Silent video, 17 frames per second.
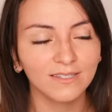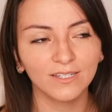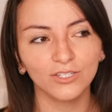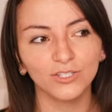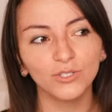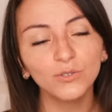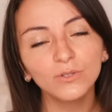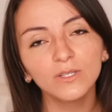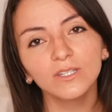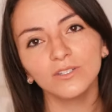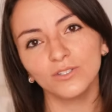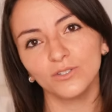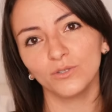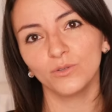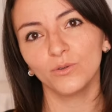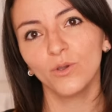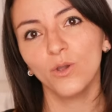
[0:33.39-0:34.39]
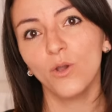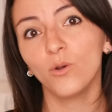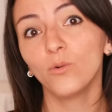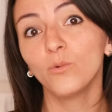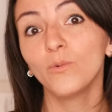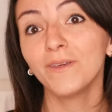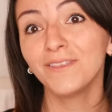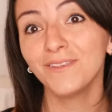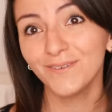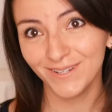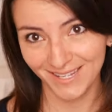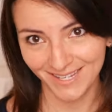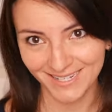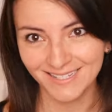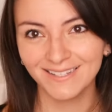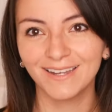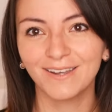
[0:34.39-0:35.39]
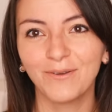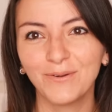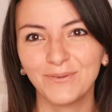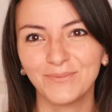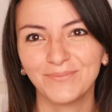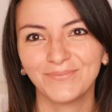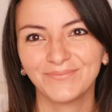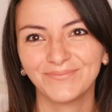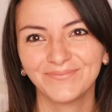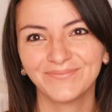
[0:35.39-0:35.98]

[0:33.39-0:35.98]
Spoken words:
that you can do with your kids at home.